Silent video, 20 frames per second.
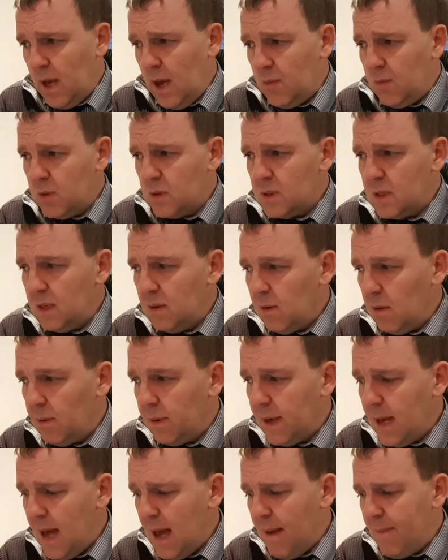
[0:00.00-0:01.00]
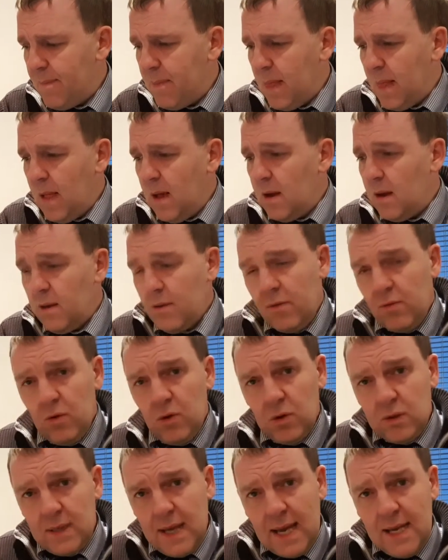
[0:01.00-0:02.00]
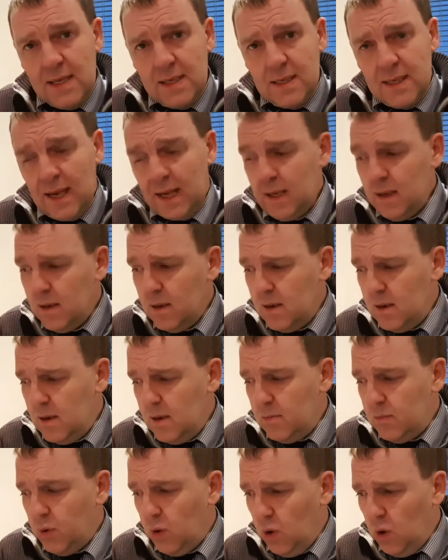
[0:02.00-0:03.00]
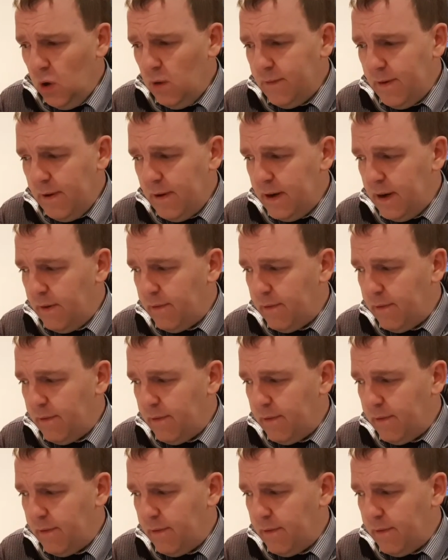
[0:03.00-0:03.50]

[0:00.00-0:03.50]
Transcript: and we'll see what we get. And they're all tasty, but all very